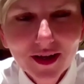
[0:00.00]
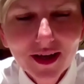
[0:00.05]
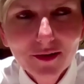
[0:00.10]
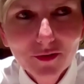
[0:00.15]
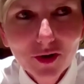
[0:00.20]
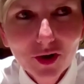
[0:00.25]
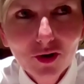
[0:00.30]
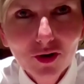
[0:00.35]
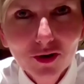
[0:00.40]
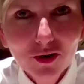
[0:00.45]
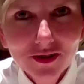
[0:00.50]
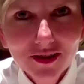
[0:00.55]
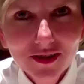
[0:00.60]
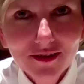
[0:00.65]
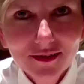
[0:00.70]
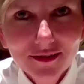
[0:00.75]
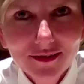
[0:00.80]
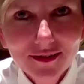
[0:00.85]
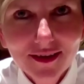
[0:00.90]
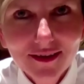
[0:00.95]
we'd have a
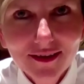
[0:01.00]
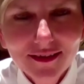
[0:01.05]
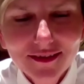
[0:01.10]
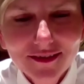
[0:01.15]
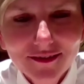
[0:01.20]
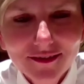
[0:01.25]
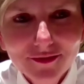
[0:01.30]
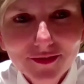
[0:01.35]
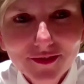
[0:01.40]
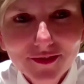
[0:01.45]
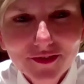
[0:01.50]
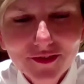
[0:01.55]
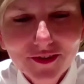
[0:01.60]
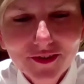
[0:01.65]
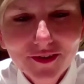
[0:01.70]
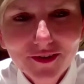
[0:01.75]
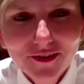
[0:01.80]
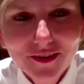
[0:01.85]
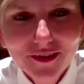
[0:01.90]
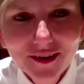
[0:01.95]
cocktail in that lift.
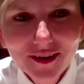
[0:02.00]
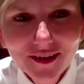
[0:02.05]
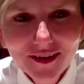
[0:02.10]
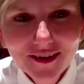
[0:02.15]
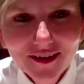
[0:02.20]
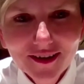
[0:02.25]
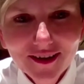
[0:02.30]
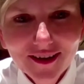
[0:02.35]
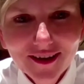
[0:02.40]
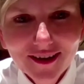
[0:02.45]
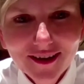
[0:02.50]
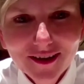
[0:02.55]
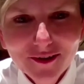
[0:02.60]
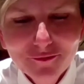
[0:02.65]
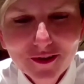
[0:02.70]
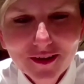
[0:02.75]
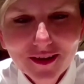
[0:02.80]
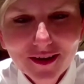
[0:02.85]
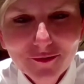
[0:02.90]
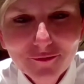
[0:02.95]
So
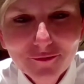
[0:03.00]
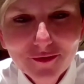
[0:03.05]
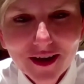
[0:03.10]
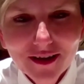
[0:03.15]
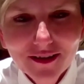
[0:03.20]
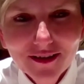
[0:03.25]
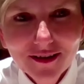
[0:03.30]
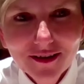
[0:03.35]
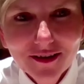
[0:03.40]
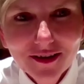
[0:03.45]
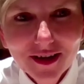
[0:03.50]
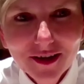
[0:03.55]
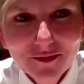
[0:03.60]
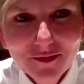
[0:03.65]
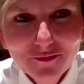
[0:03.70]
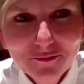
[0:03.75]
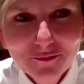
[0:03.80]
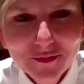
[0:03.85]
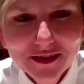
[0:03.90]
I feel like Val and I